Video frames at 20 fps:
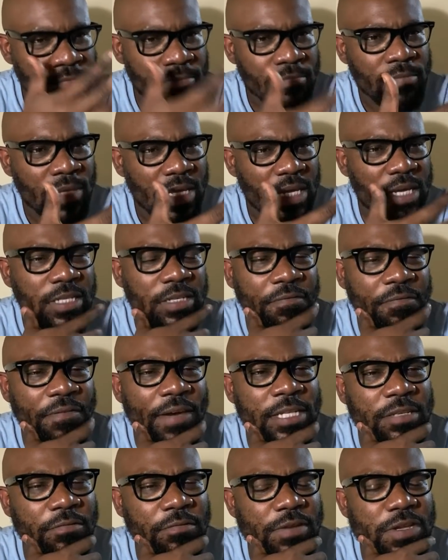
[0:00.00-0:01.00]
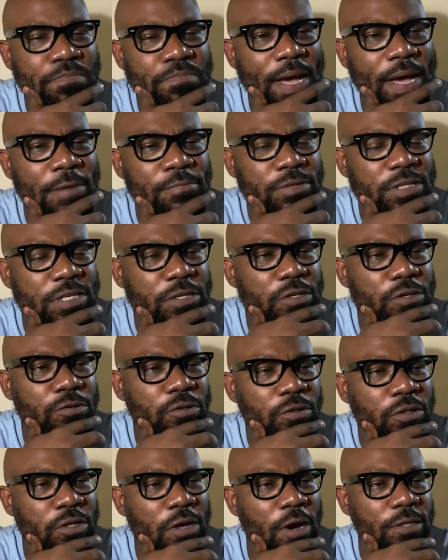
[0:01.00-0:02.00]
he's effectively pounding you
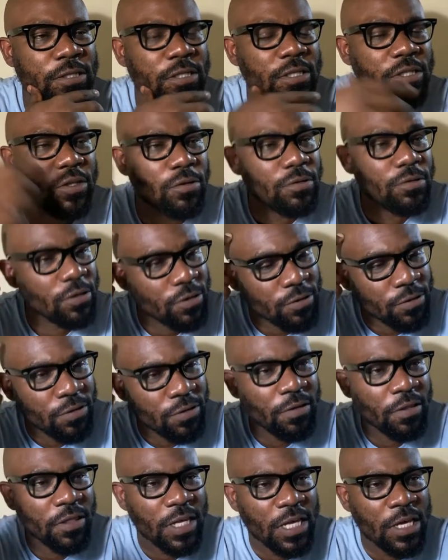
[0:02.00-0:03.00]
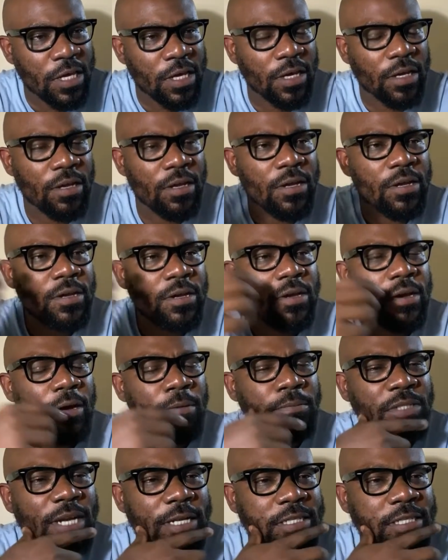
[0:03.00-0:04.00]
to dust, so you couldn't think
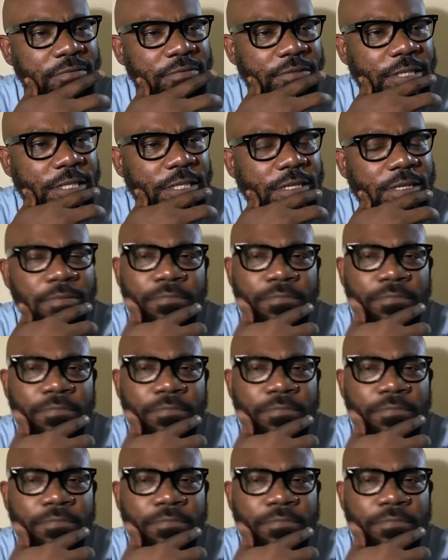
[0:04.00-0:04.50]
objectively.